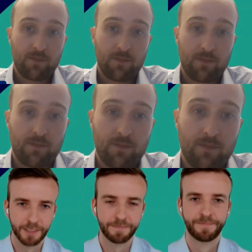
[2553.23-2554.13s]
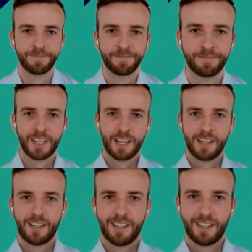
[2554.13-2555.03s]
Really interesting.
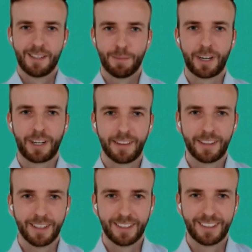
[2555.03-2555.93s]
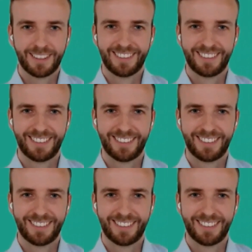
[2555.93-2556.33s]
Marc, anything to